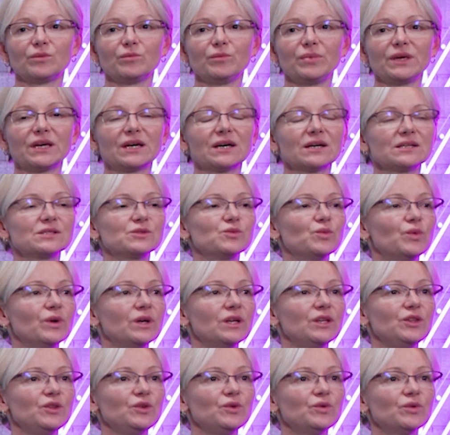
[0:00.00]
because
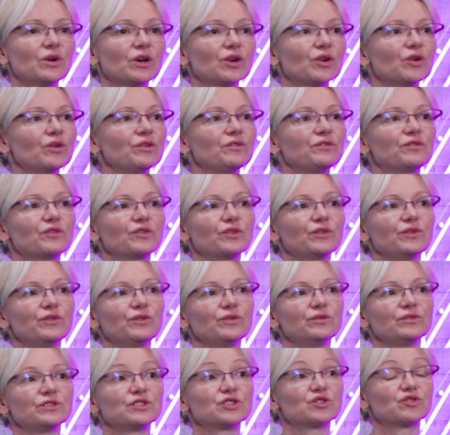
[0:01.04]
when you are going
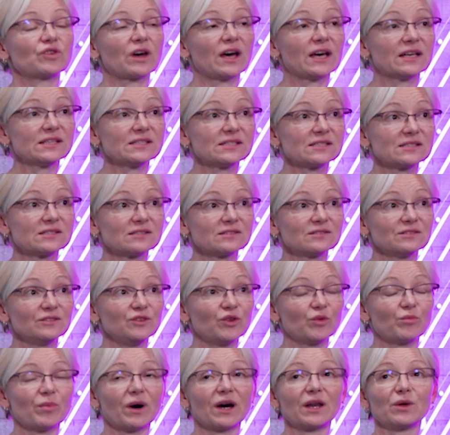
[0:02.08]
through stress,
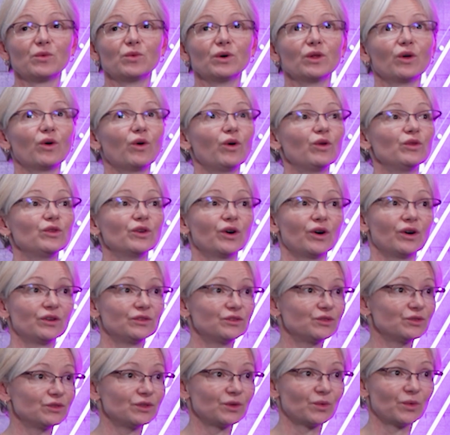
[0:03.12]
your body will hold on
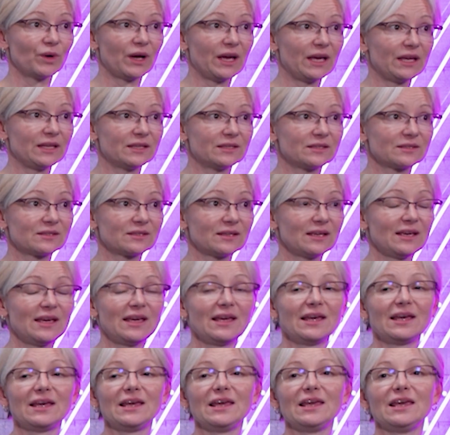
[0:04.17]
to the weight.
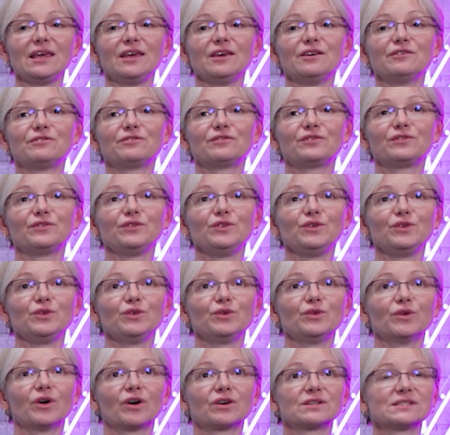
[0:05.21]
If
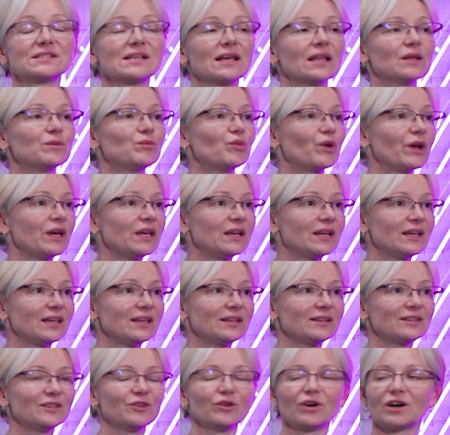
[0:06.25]
you are
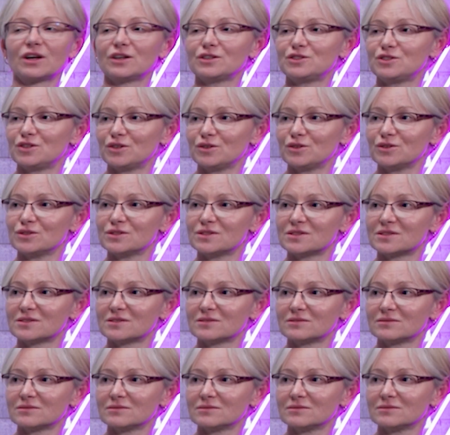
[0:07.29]
celebrating, you got to choose
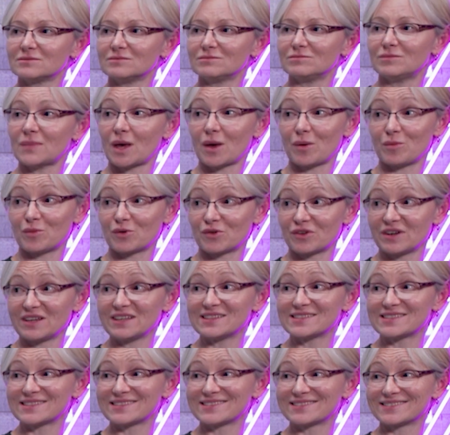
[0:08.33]

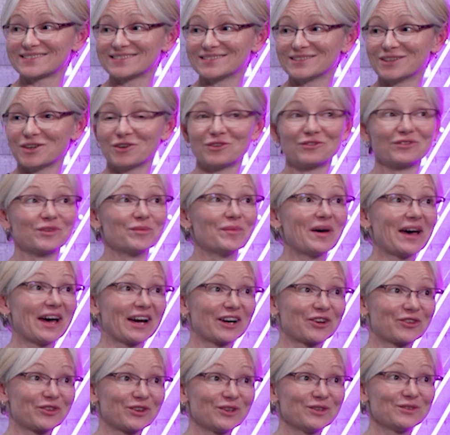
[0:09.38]
memories over
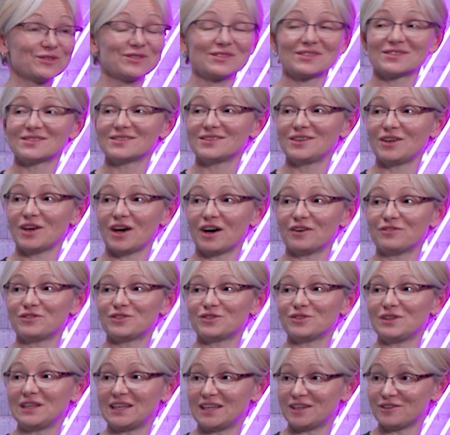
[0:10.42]
macros. You have
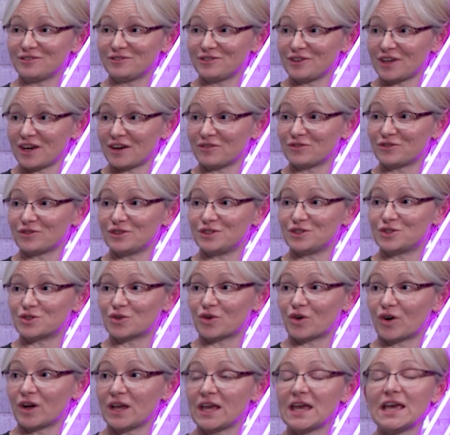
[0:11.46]
to live, you have to
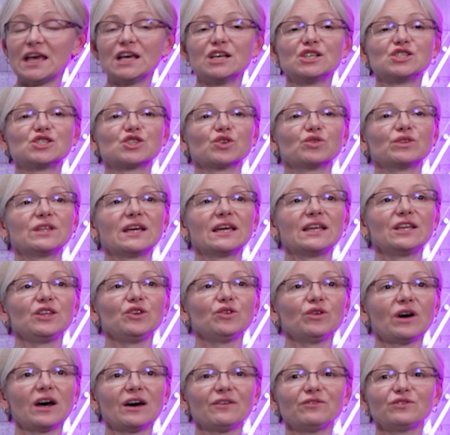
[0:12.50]
enjoy. So then
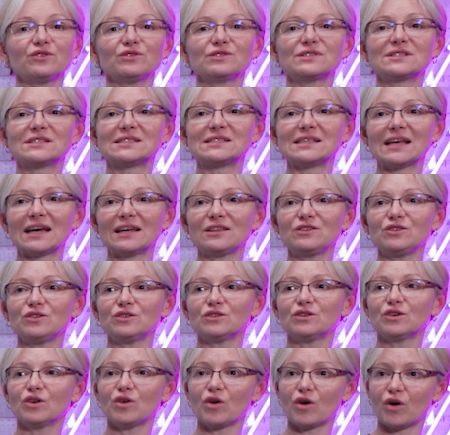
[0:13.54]
you have to set your
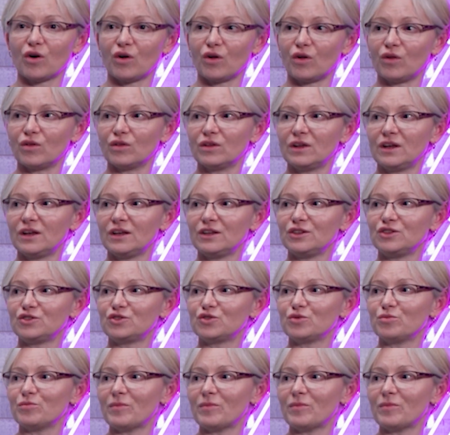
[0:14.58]
goal to